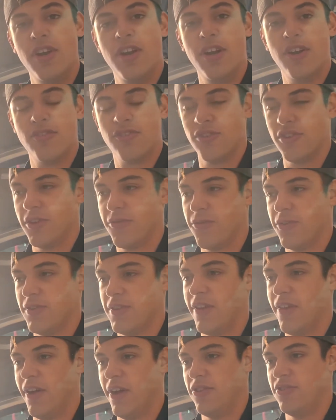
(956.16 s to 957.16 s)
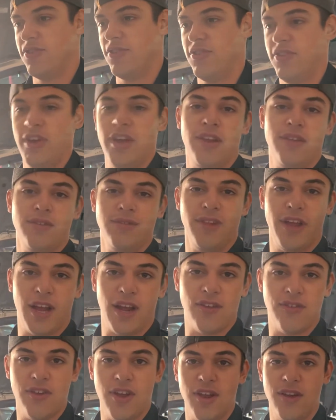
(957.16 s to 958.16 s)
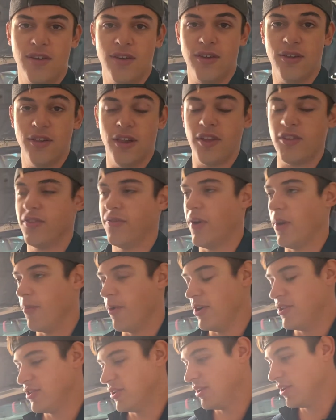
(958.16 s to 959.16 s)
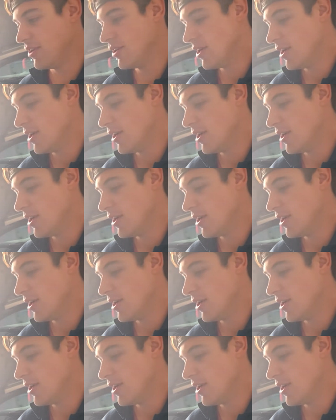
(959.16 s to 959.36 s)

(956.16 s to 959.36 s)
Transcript: an initial difference on launches, and like I said, lots of vibration.